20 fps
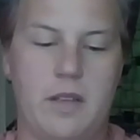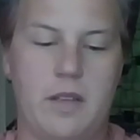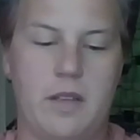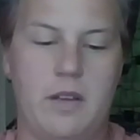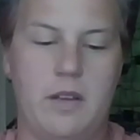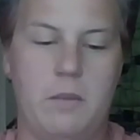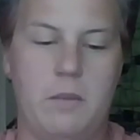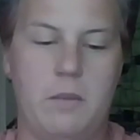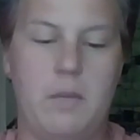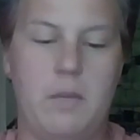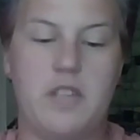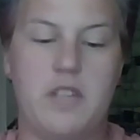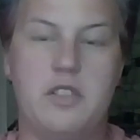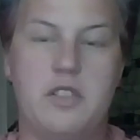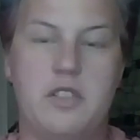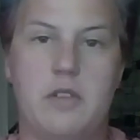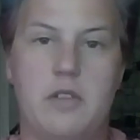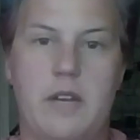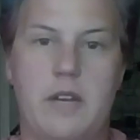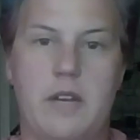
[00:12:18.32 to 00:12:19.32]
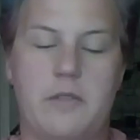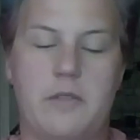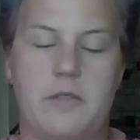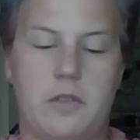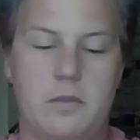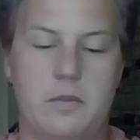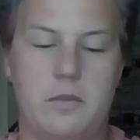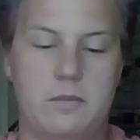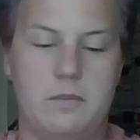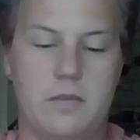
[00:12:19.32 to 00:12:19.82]
makes you
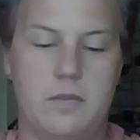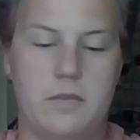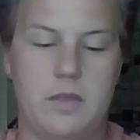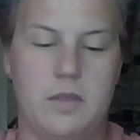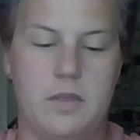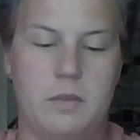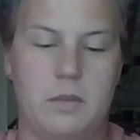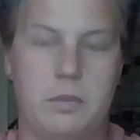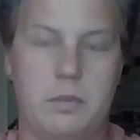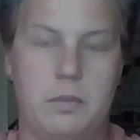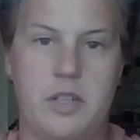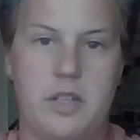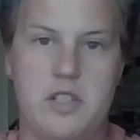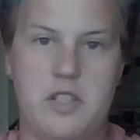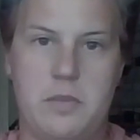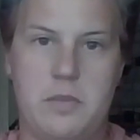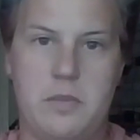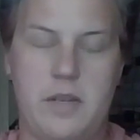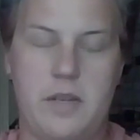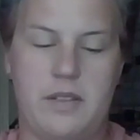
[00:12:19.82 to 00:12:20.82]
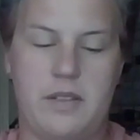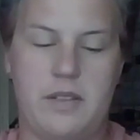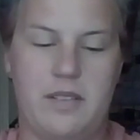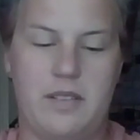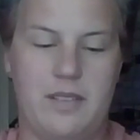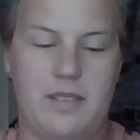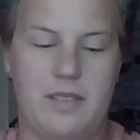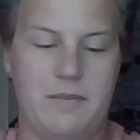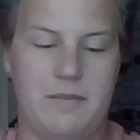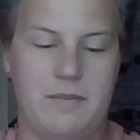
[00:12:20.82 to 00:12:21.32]
grateful, brings you
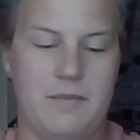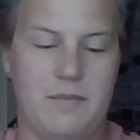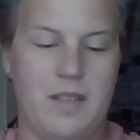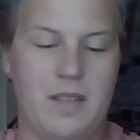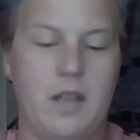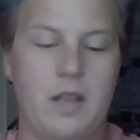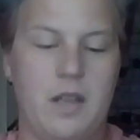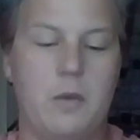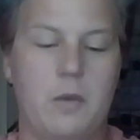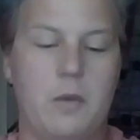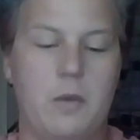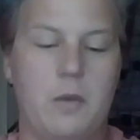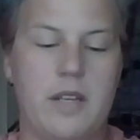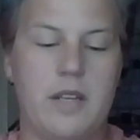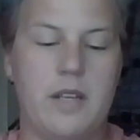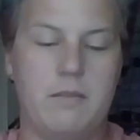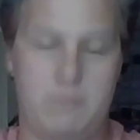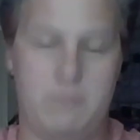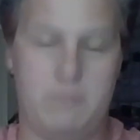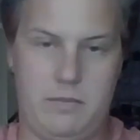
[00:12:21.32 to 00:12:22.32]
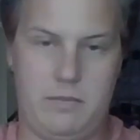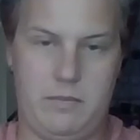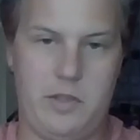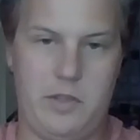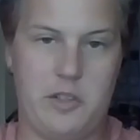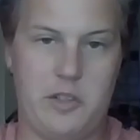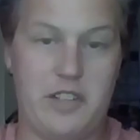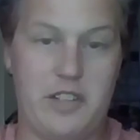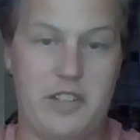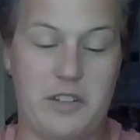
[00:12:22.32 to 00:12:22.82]
peace. We,
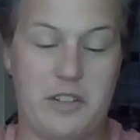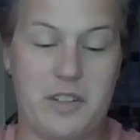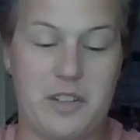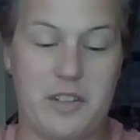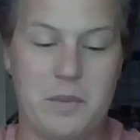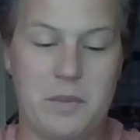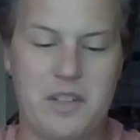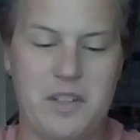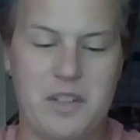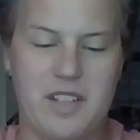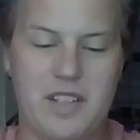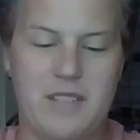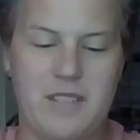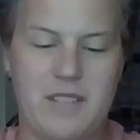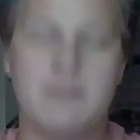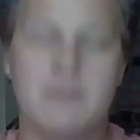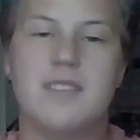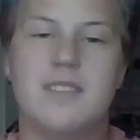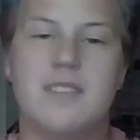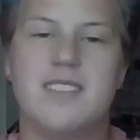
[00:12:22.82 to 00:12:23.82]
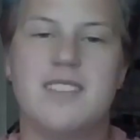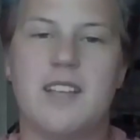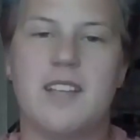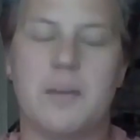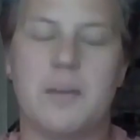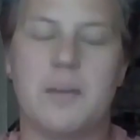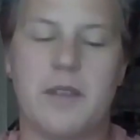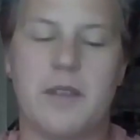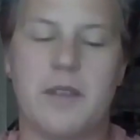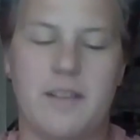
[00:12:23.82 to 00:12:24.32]
your sacred community,
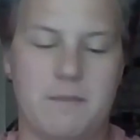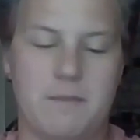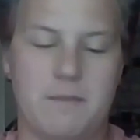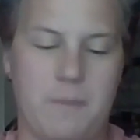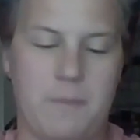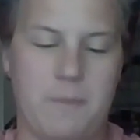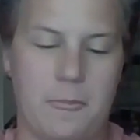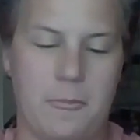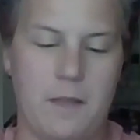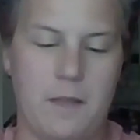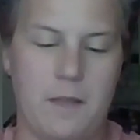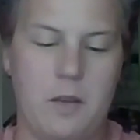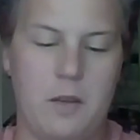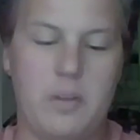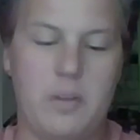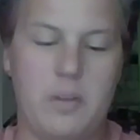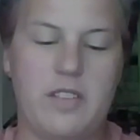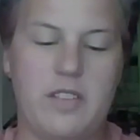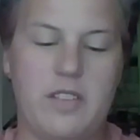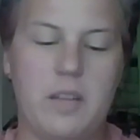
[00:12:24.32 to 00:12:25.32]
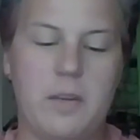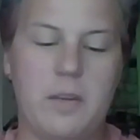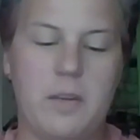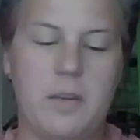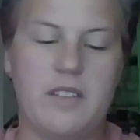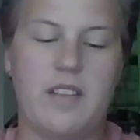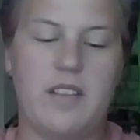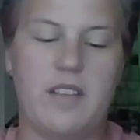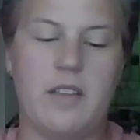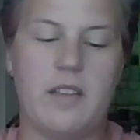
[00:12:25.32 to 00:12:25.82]
celebrate. We celebrate
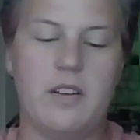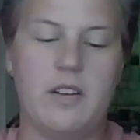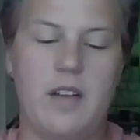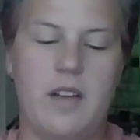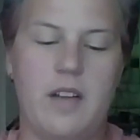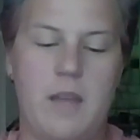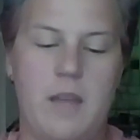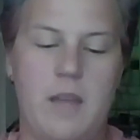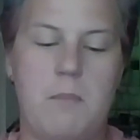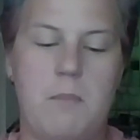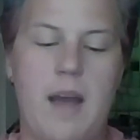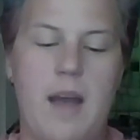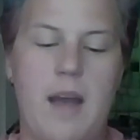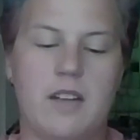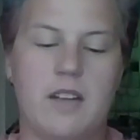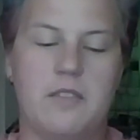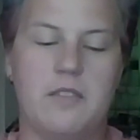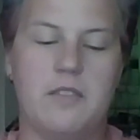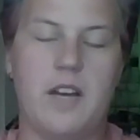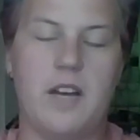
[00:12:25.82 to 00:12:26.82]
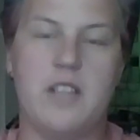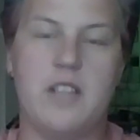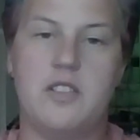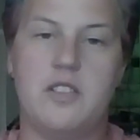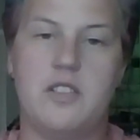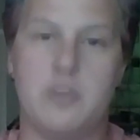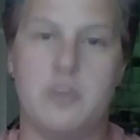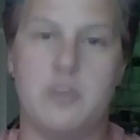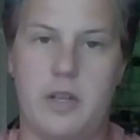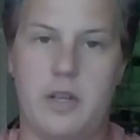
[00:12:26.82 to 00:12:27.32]
together and magnify
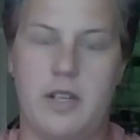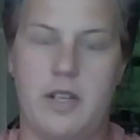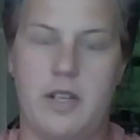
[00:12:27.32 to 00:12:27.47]
joy,